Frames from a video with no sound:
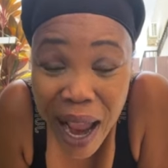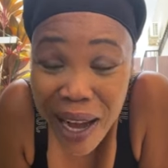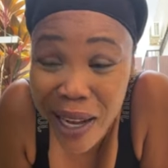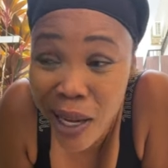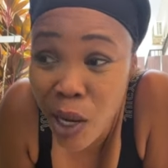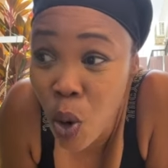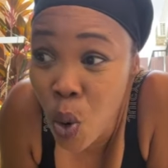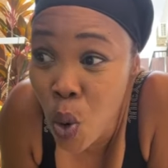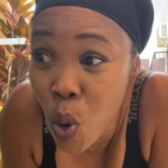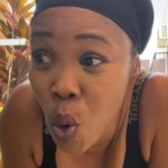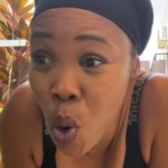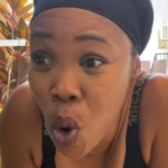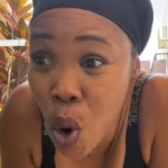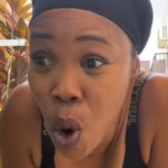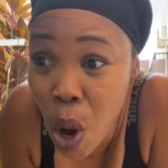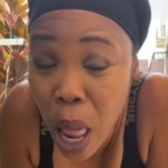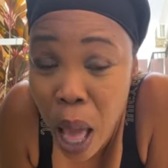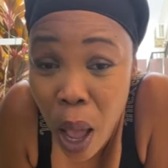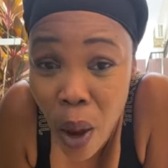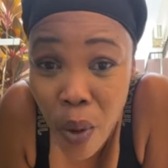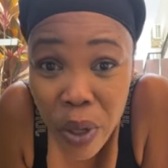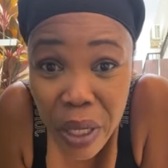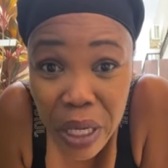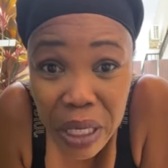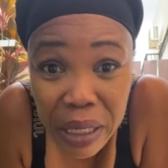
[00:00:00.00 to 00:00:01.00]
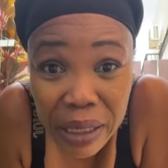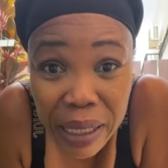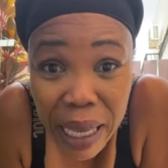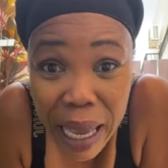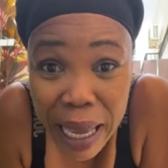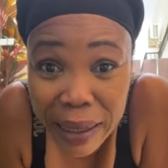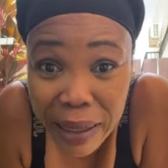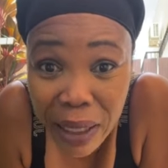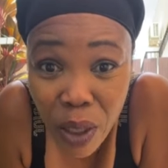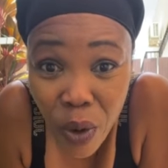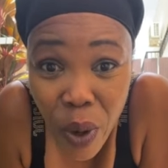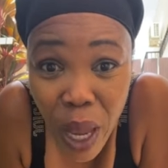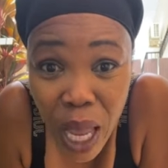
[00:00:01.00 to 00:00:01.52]
And the whole how we
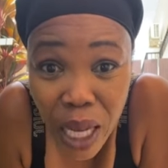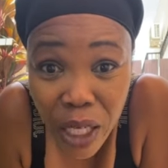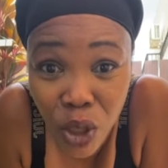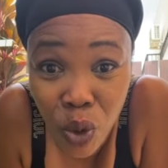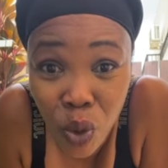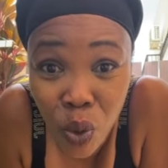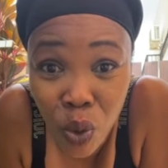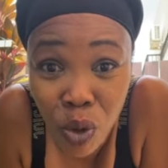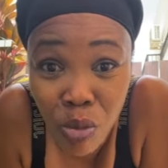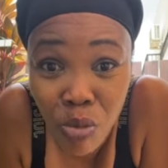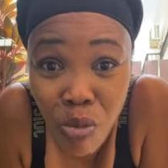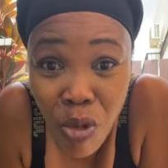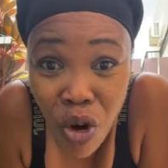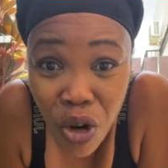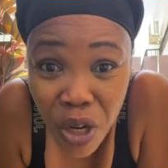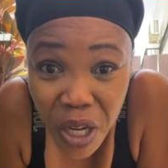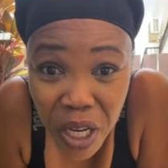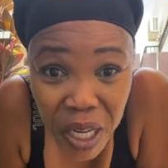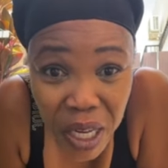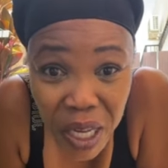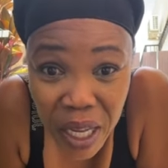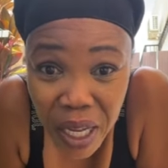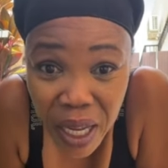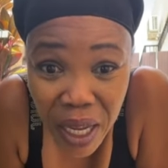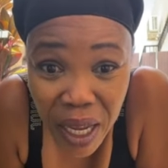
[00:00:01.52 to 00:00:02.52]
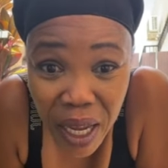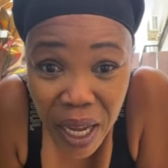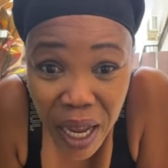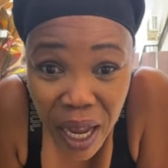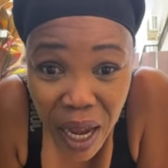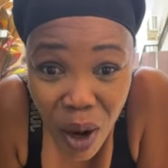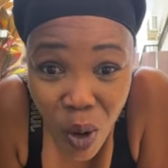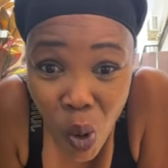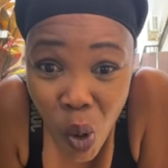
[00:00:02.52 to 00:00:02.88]
decide, so we are choose money